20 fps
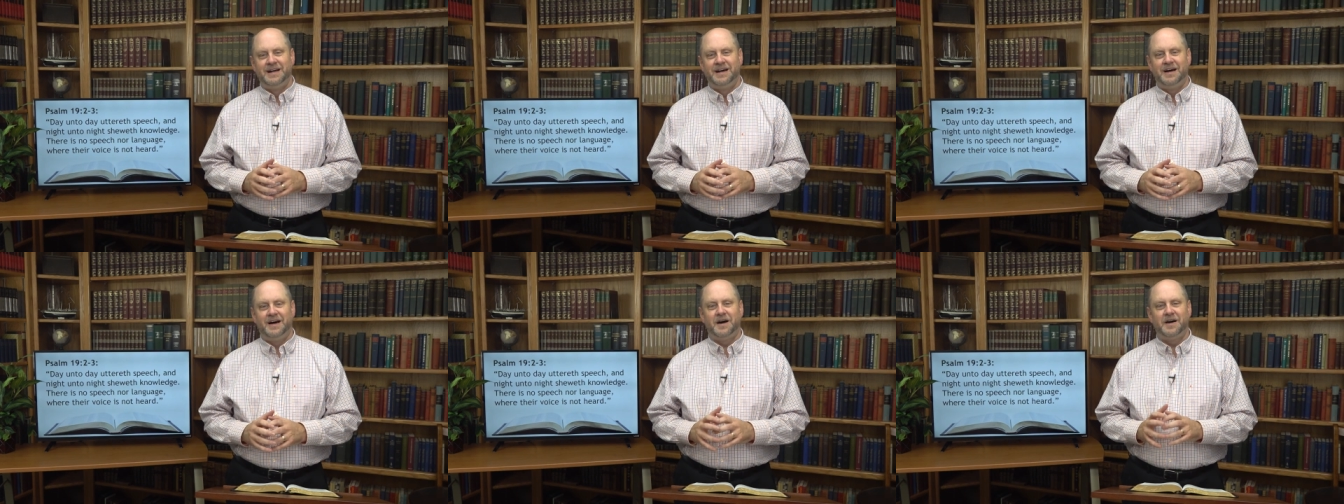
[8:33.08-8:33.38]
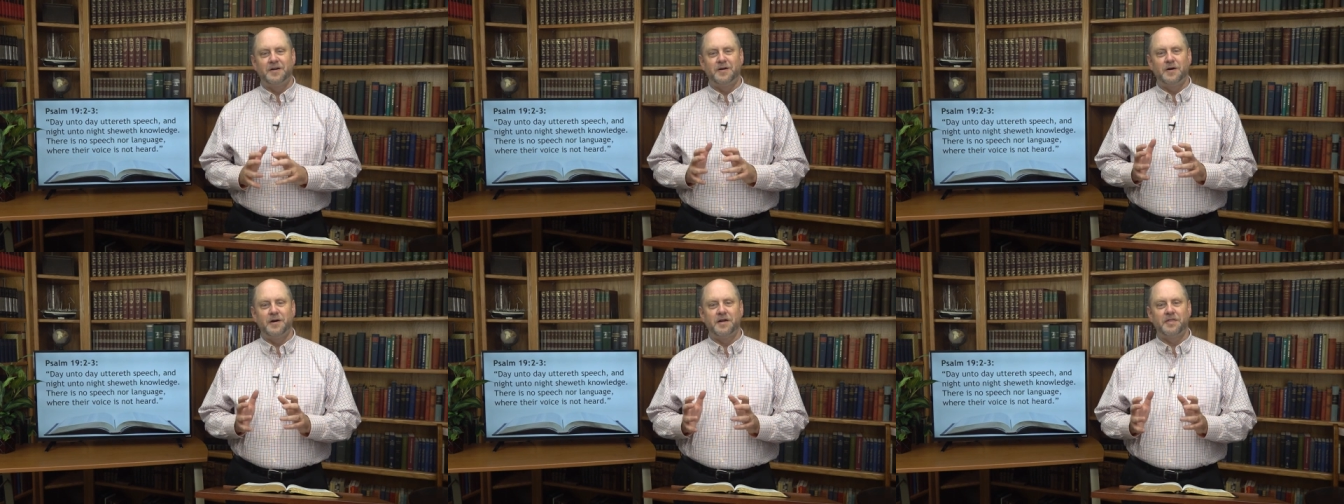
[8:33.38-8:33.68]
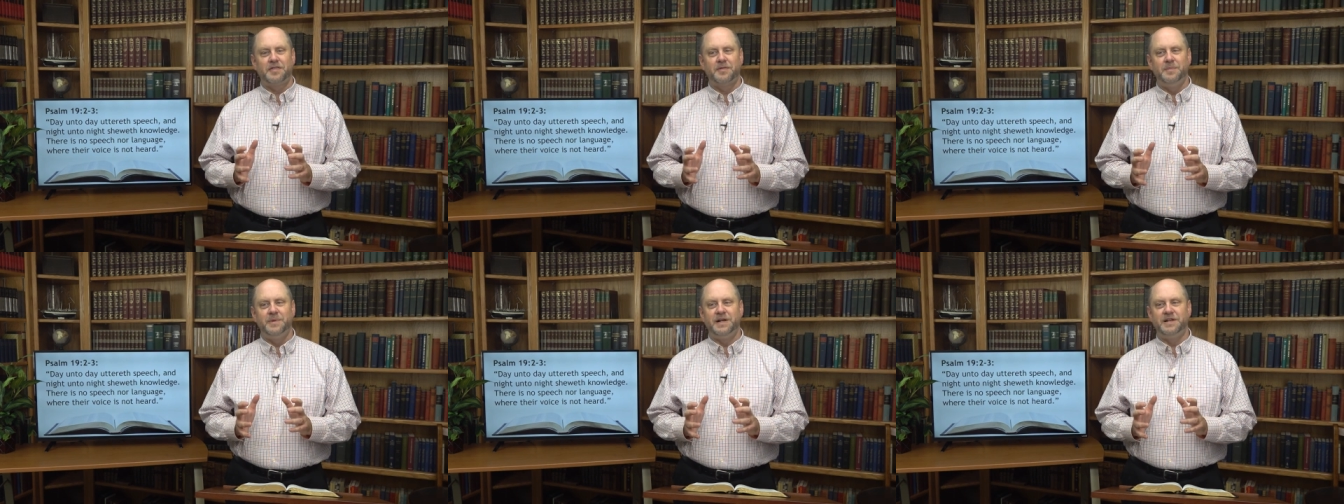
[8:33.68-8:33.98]

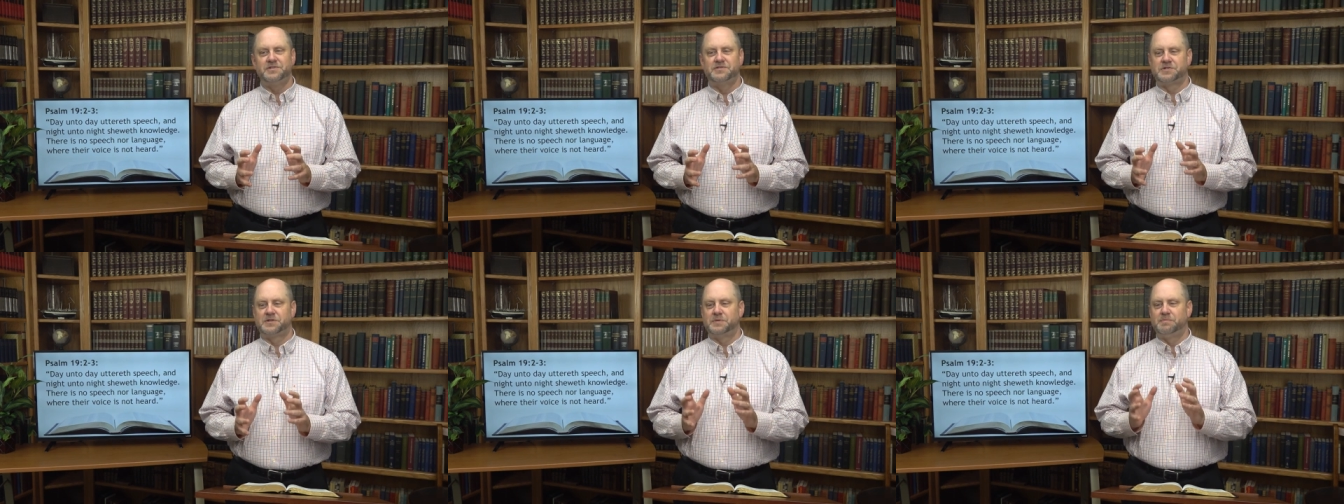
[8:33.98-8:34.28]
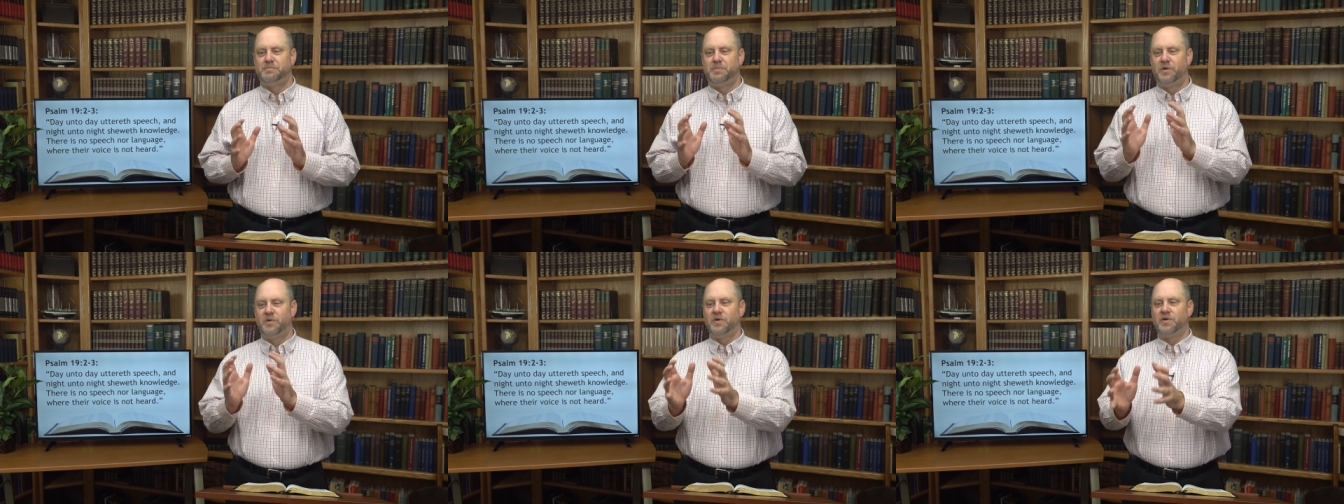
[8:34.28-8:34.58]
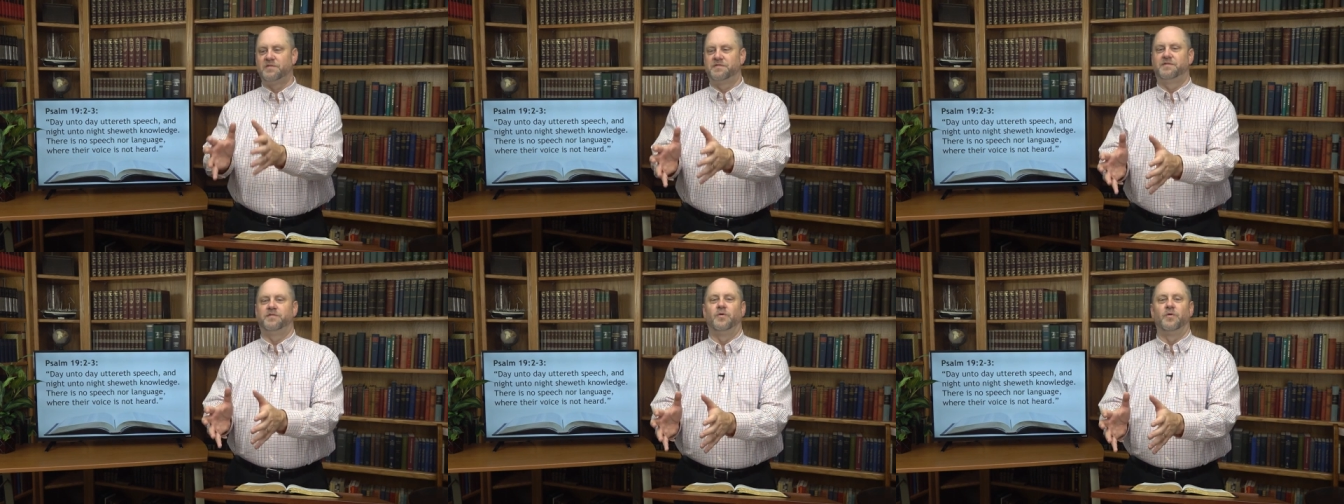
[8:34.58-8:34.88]
Uttereth means to
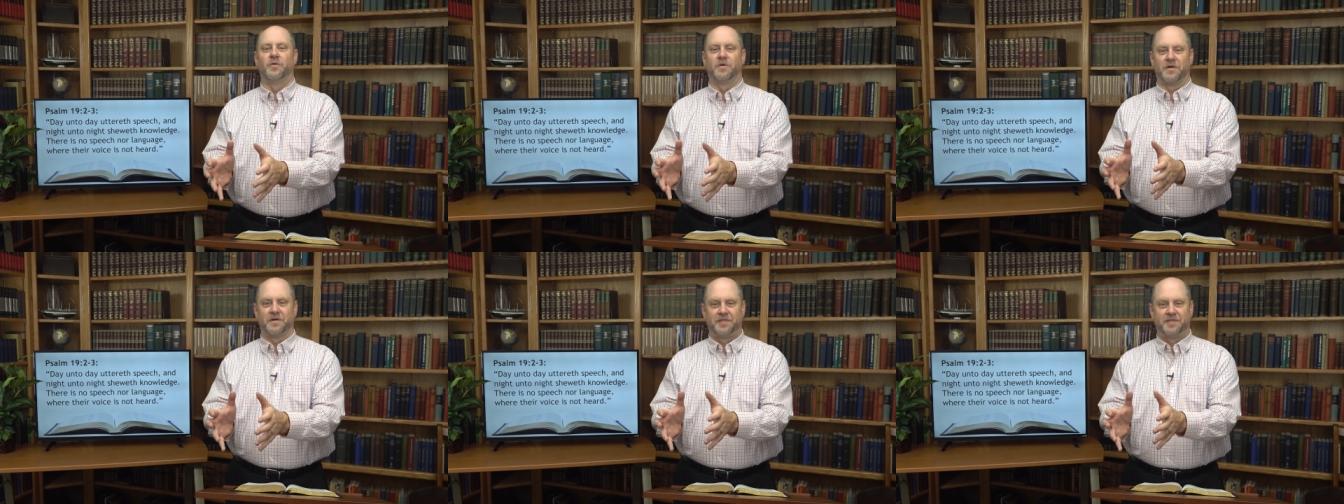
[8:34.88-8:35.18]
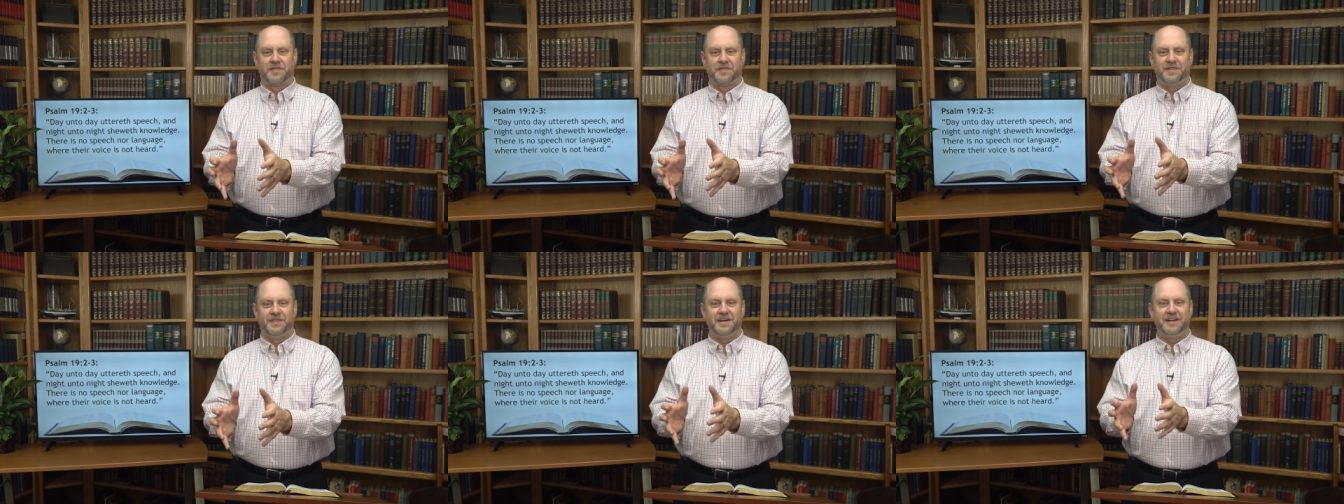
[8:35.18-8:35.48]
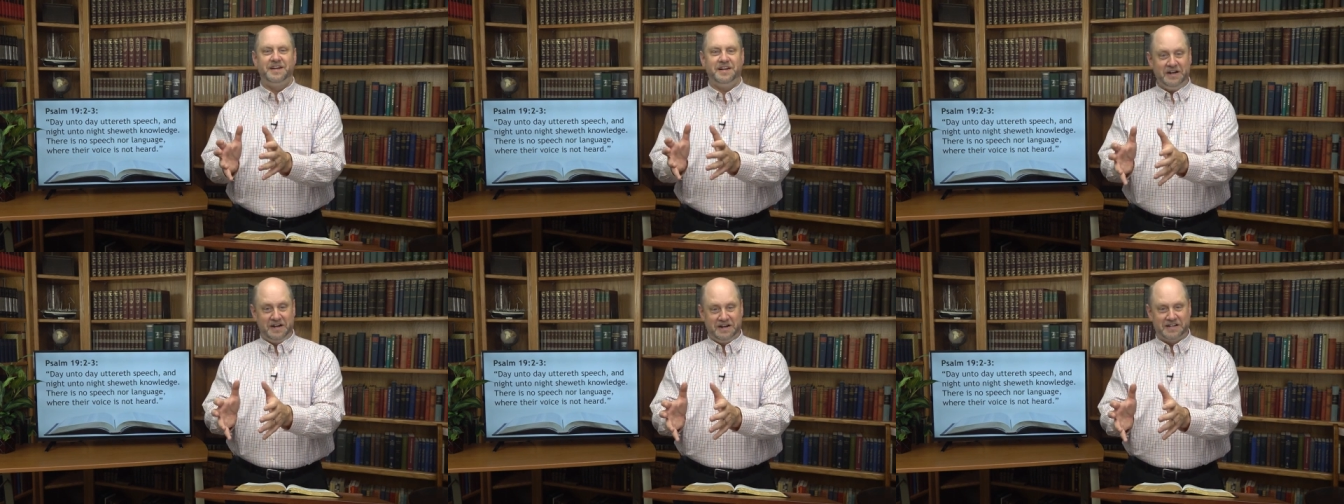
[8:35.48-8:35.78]
pour forth, to
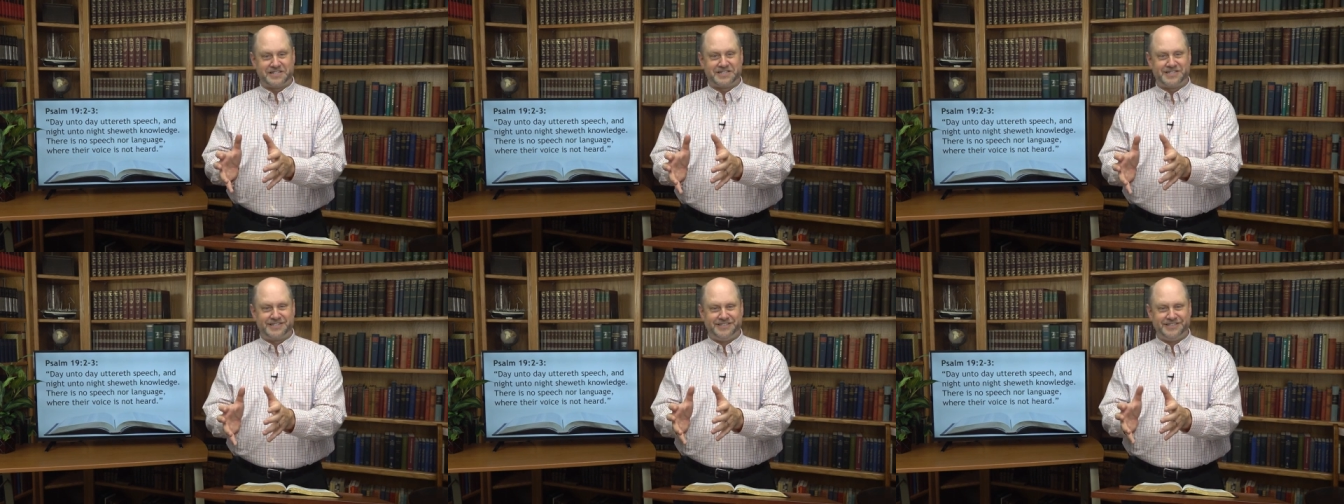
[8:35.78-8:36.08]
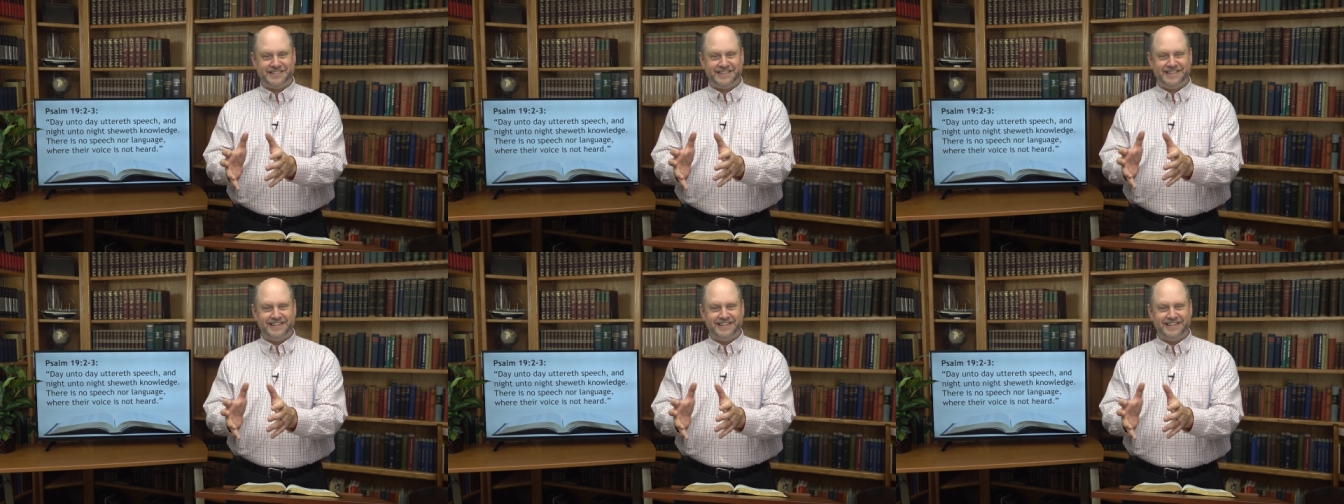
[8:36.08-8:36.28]
gush.